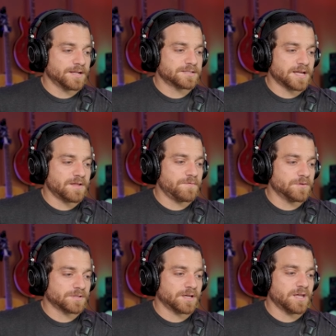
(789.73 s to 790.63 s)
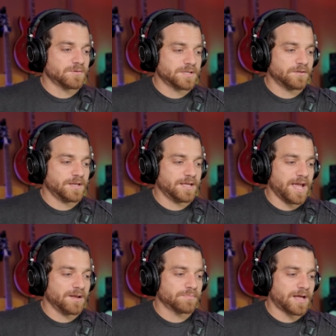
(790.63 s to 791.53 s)
Instead of using a utility
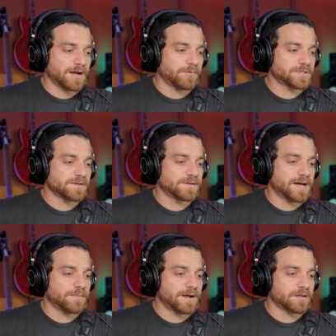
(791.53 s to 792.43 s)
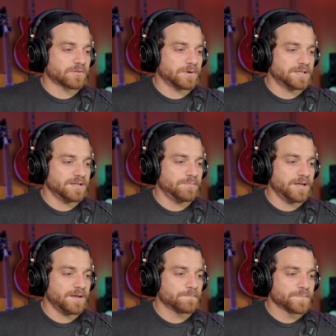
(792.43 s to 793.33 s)
gain block, which I've got about 3
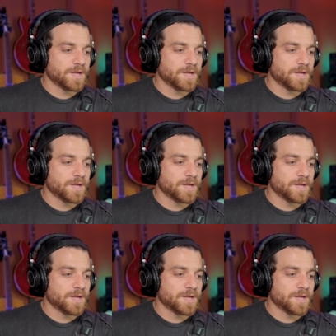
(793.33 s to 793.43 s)
dB,